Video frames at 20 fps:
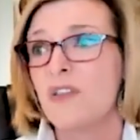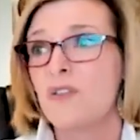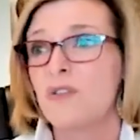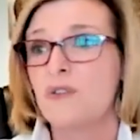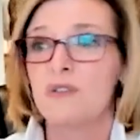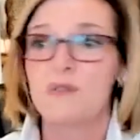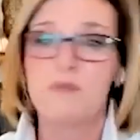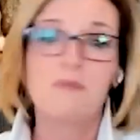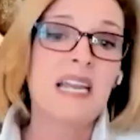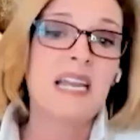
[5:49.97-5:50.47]

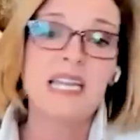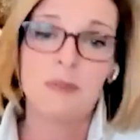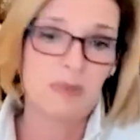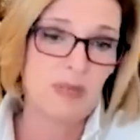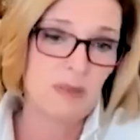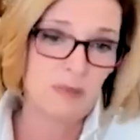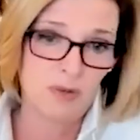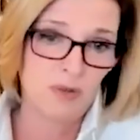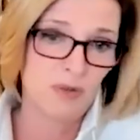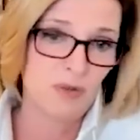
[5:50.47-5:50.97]
There's many
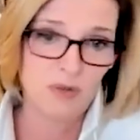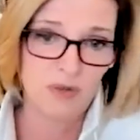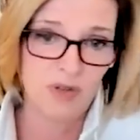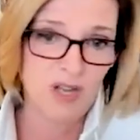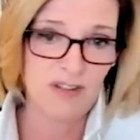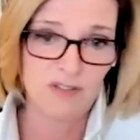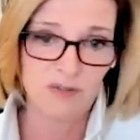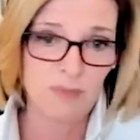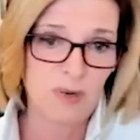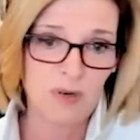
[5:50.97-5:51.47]
people who
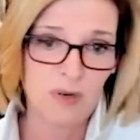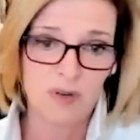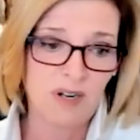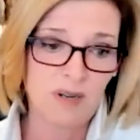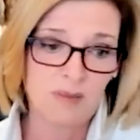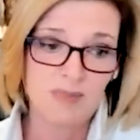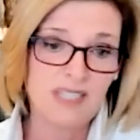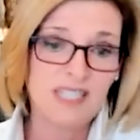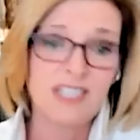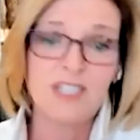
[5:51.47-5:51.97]
have
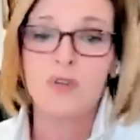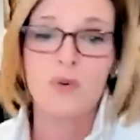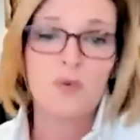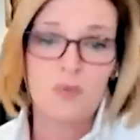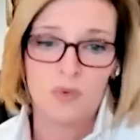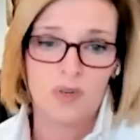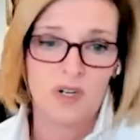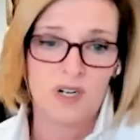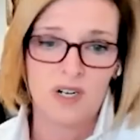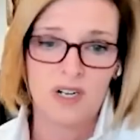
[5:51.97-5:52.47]
programs that
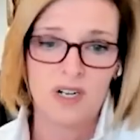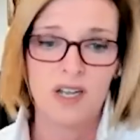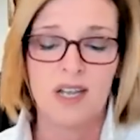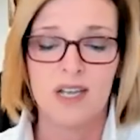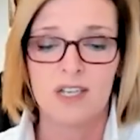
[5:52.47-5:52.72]
don't work.